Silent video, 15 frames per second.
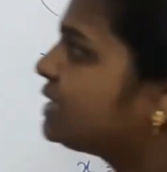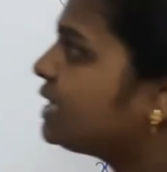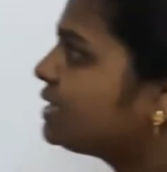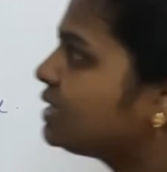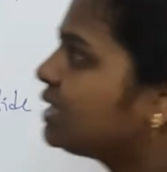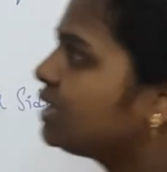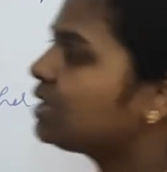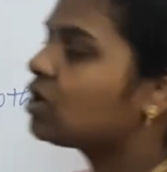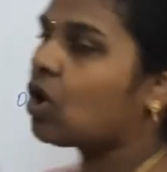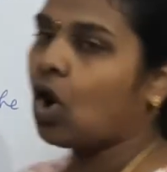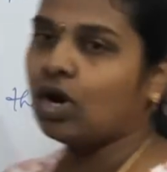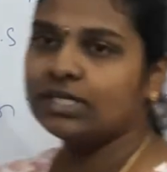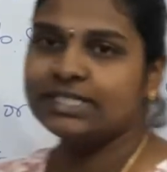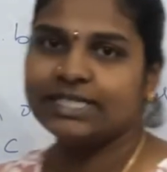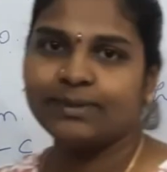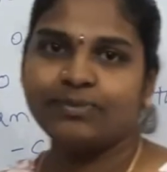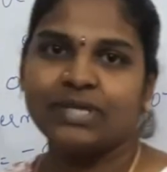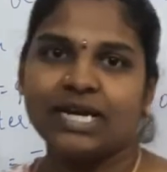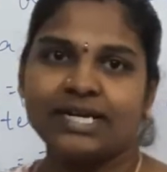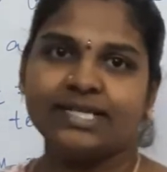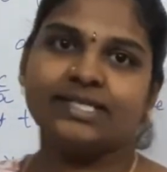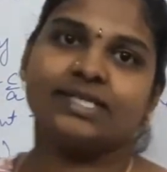is the concept
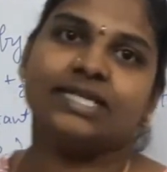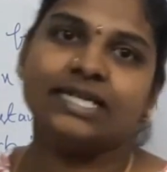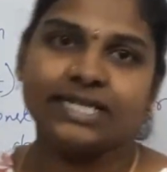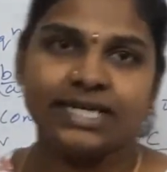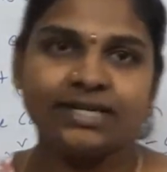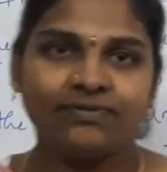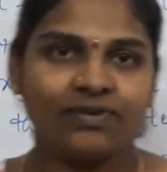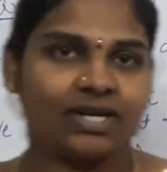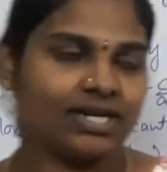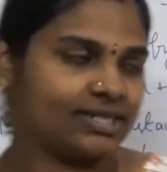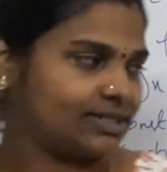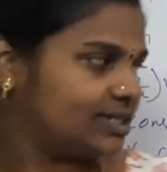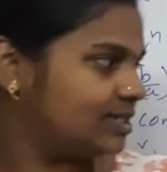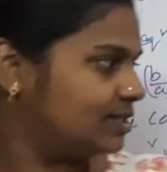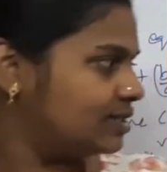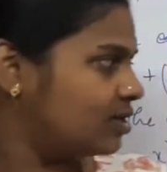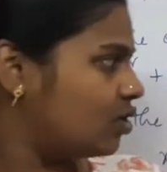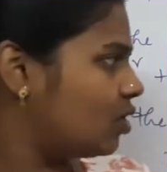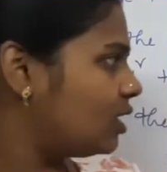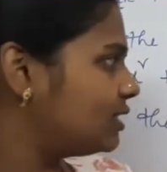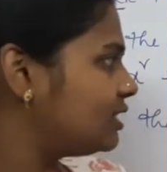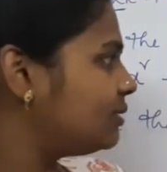that is needed for us. This is the
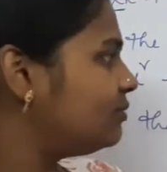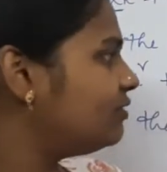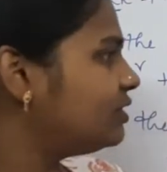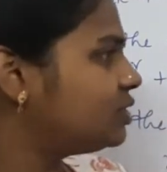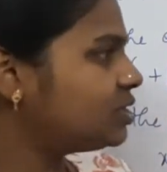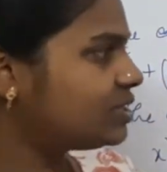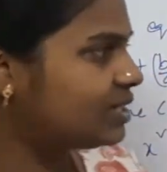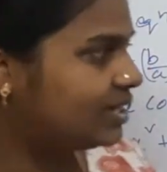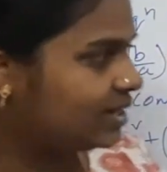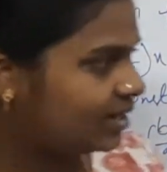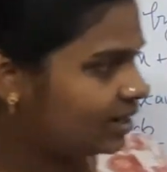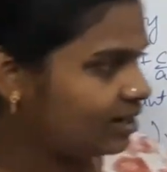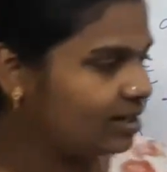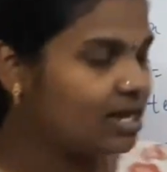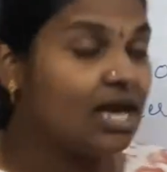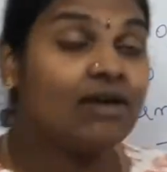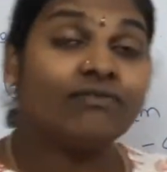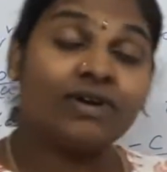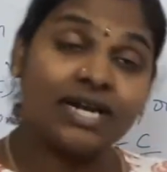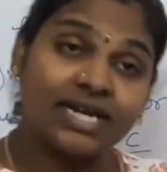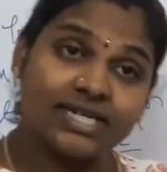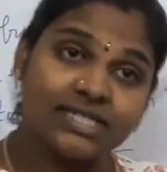concept which is needed
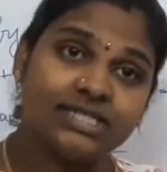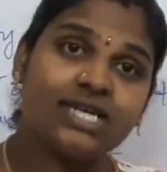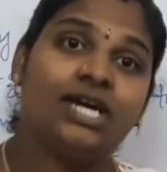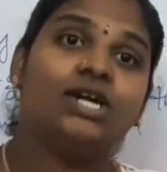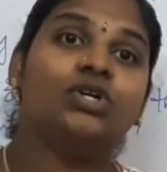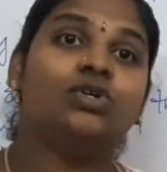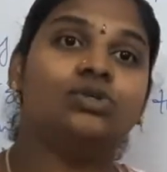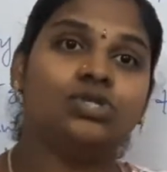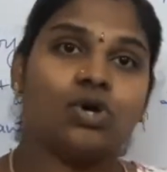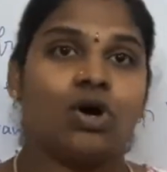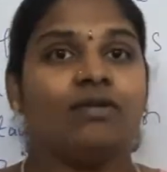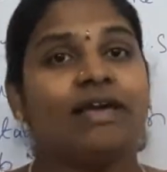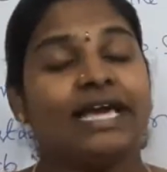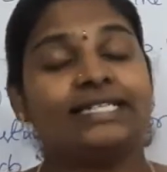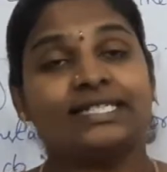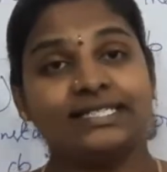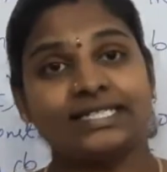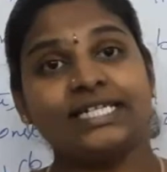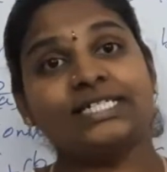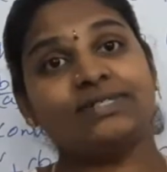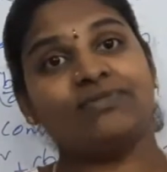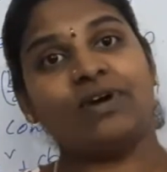for us to solve
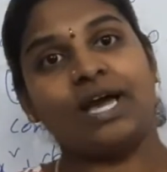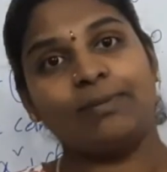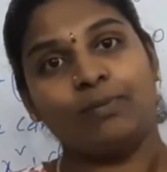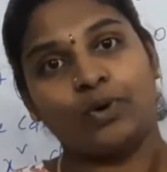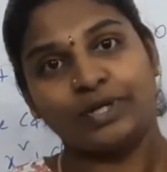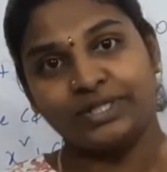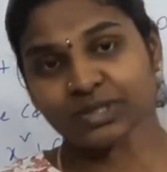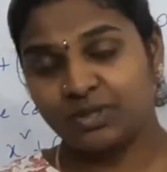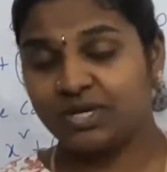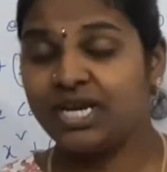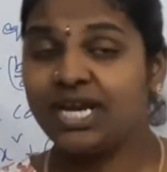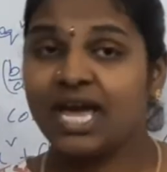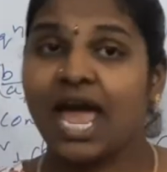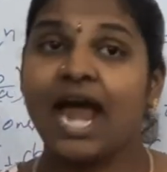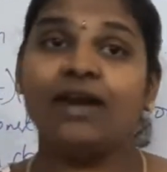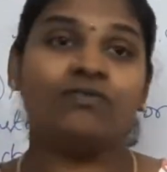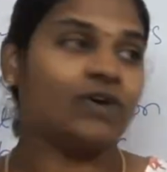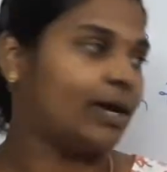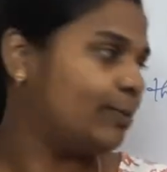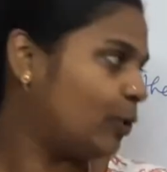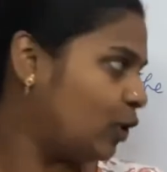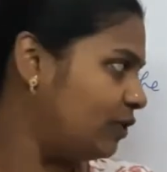exercise 5.3 and
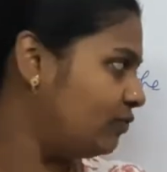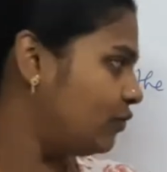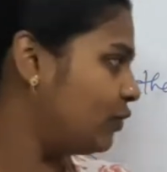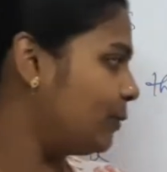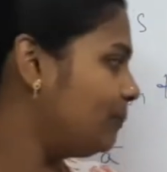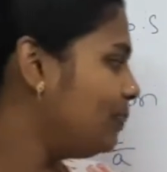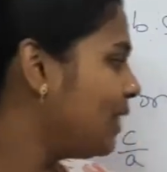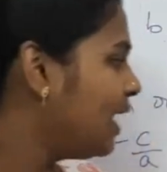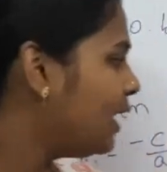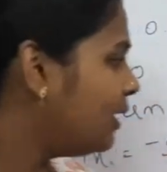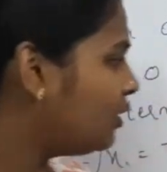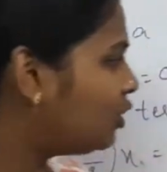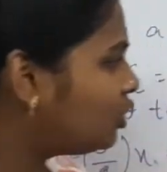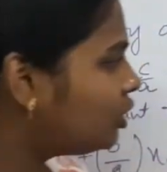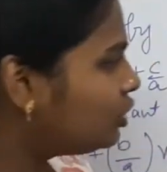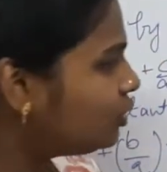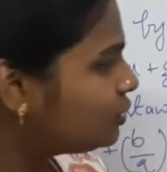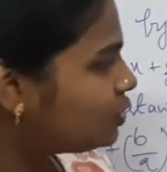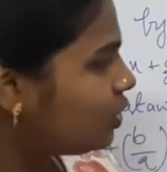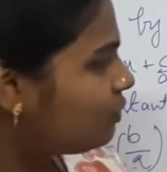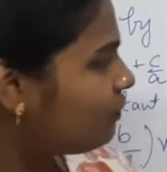5.4. In order to solve